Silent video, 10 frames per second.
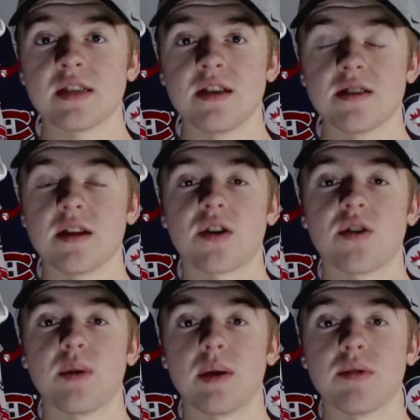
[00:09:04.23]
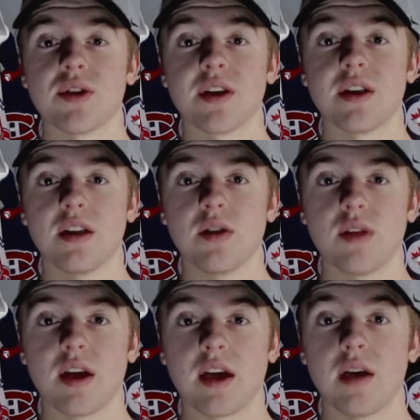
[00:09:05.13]
he's not going to be able to continue
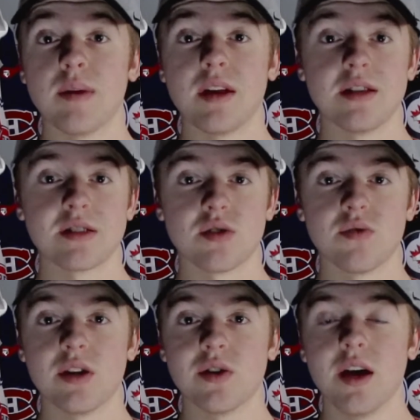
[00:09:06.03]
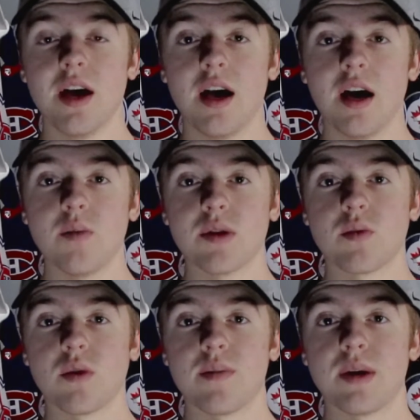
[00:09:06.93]
that game and his career with the
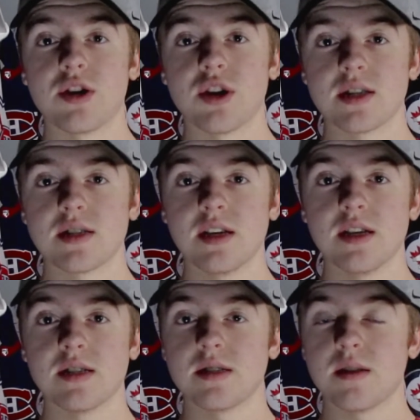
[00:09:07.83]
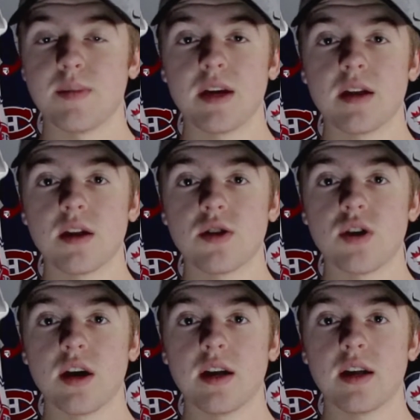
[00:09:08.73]
Winnipeg Jets. He's demanded a
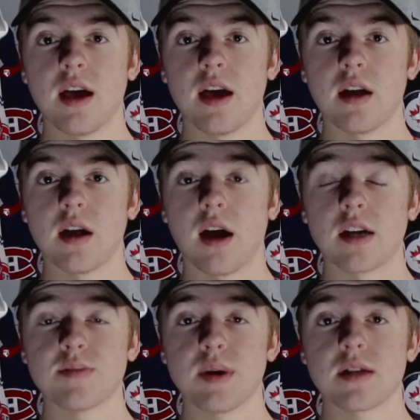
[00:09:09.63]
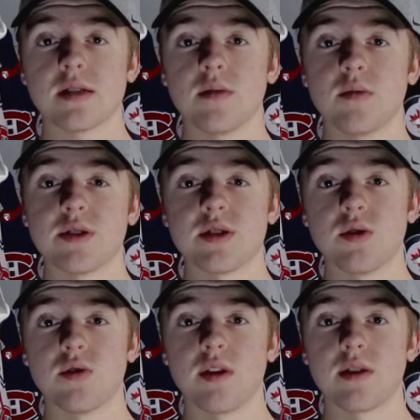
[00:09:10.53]
trade, and I expect to see one
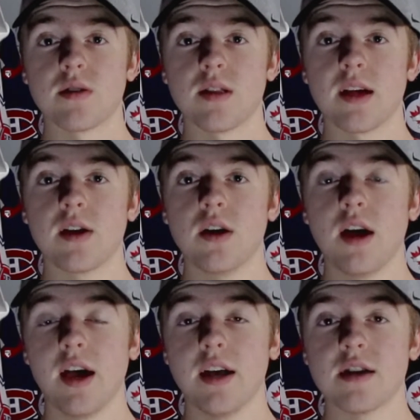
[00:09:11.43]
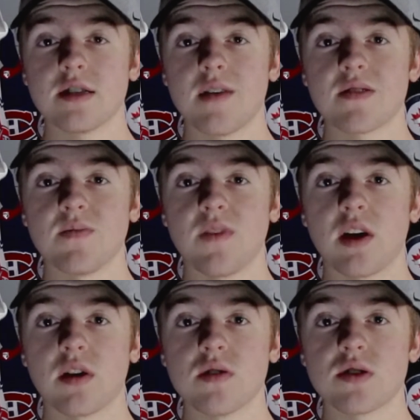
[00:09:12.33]
sooner rather than later. He does have some
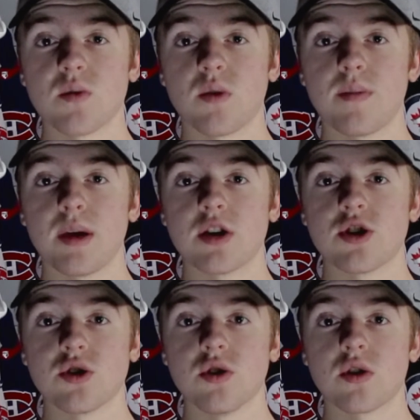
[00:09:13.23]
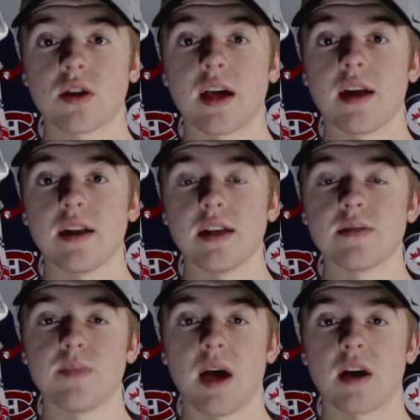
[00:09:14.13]
value, so Winnipeg should look to get a
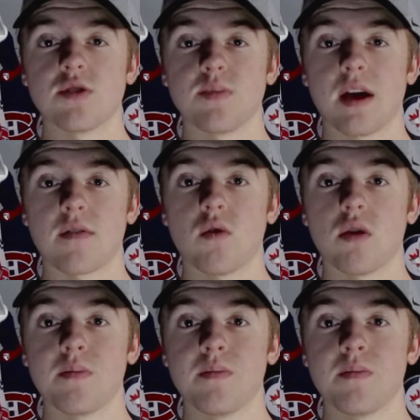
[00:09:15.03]
decent package back for him.